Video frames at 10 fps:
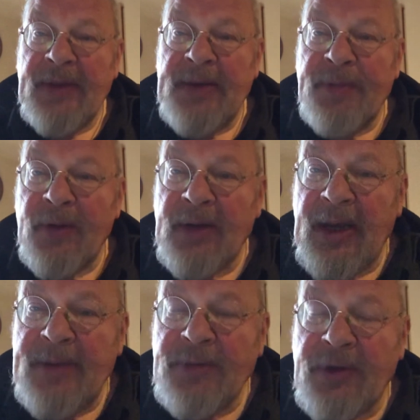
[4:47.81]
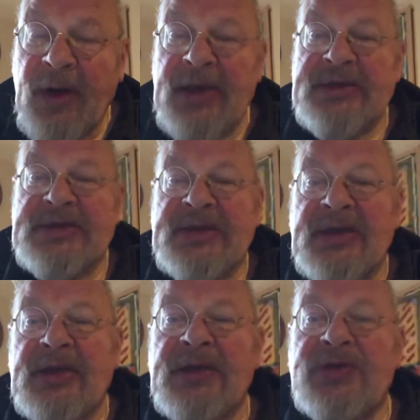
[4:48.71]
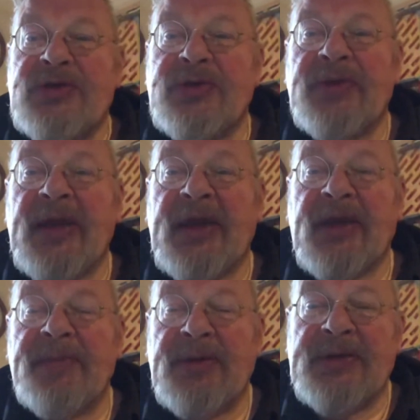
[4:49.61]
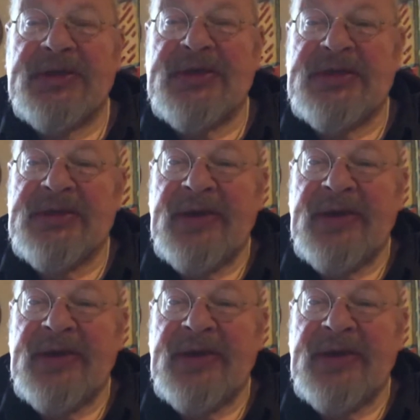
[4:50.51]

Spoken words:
they proclaimed Christ to their communities.